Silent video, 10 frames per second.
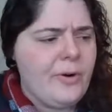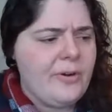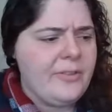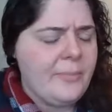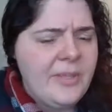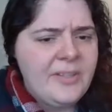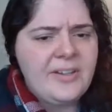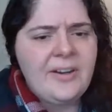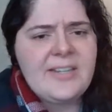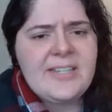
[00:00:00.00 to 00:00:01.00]
the
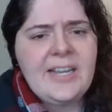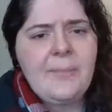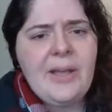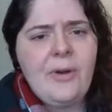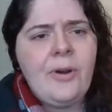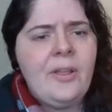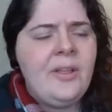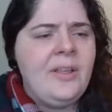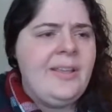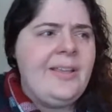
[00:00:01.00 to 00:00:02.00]
military, take about
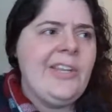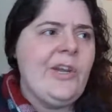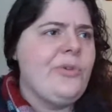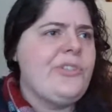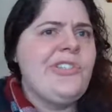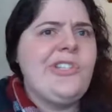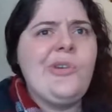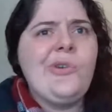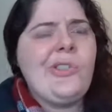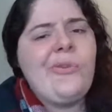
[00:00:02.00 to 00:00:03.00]
2
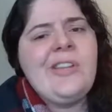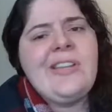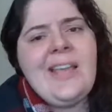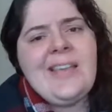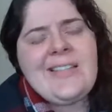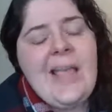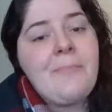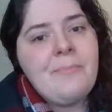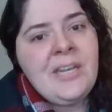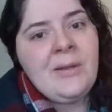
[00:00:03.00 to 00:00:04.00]
to 3 days
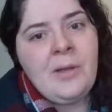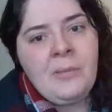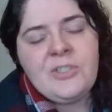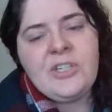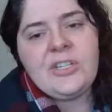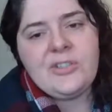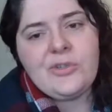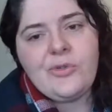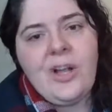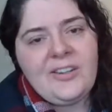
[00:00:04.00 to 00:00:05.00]
at minimum to
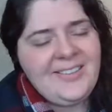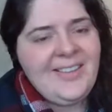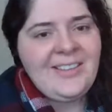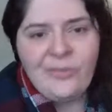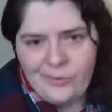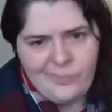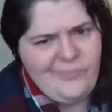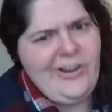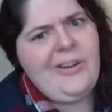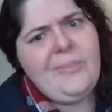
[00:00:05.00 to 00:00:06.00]
construct. And that's for a
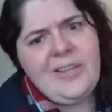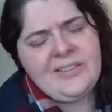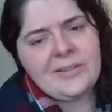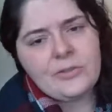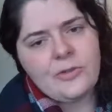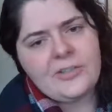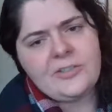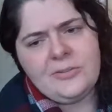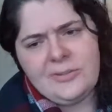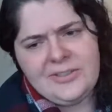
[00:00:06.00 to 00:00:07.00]
very basic
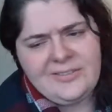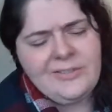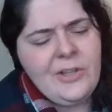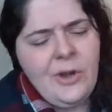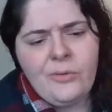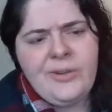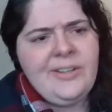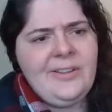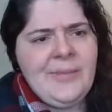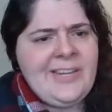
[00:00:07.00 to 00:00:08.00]
structure with no
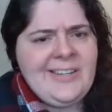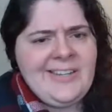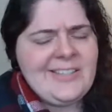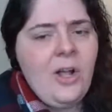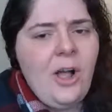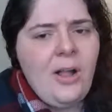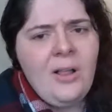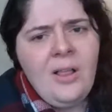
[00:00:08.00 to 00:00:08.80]
real amenities at all.